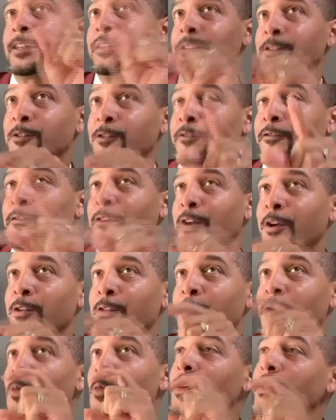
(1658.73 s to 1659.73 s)
digging a little
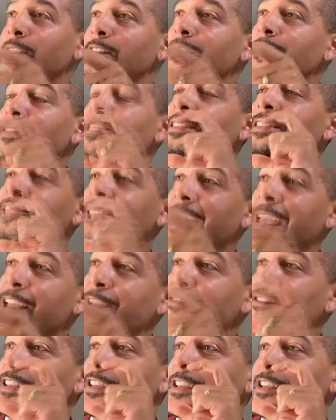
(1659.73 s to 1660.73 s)
further, what does
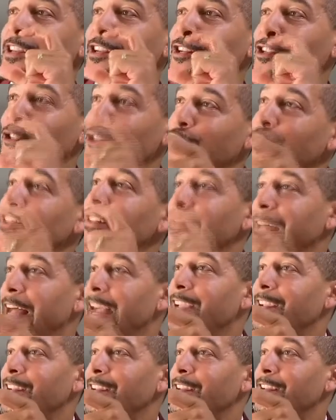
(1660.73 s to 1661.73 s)
safety look
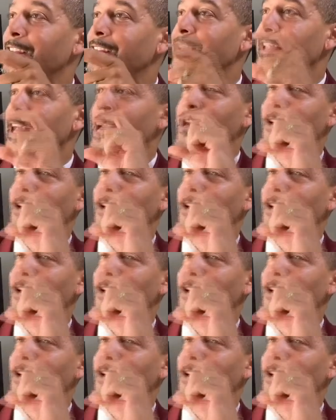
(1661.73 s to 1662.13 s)
like?